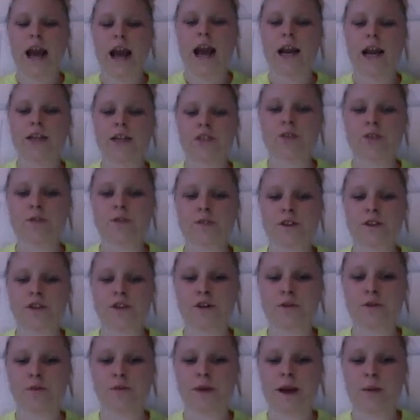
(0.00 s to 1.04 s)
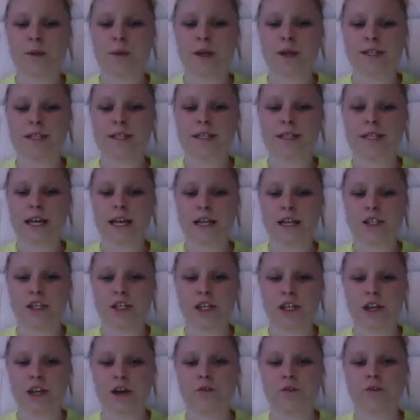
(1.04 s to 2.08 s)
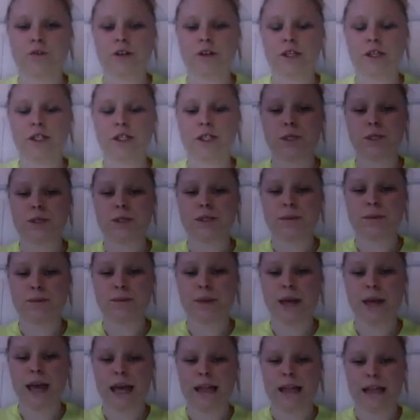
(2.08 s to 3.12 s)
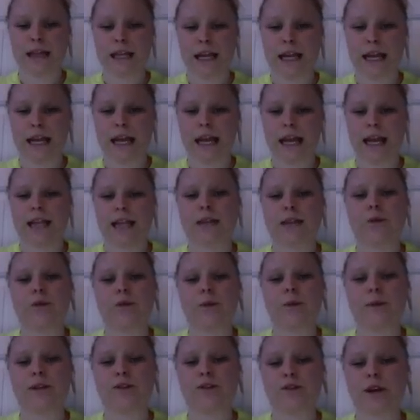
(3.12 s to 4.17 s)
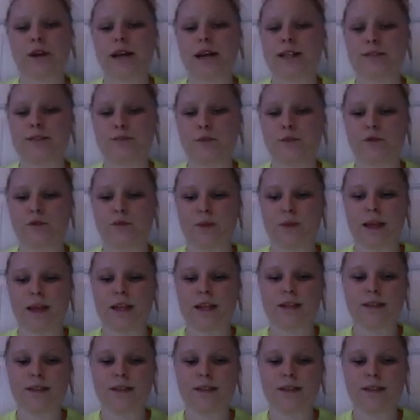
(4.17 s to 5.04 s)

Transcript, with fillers: I chose to do my presentation over Susan B. Anthony and the women's rights movement.